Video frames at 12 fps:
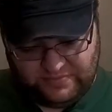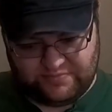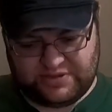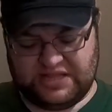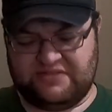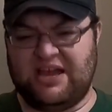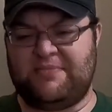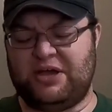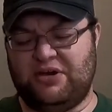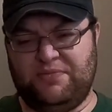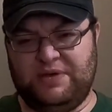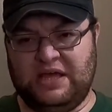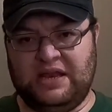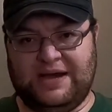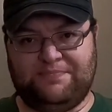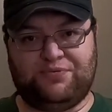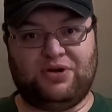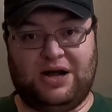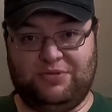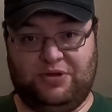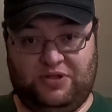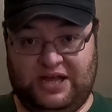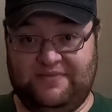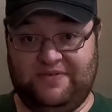By the time I go to bed, I probably
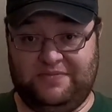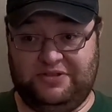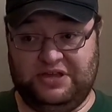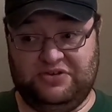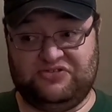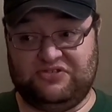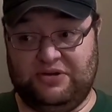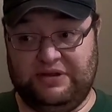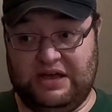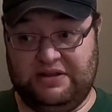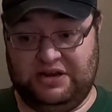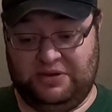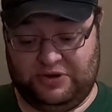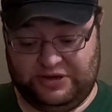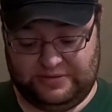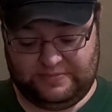will have everything strode out anyway.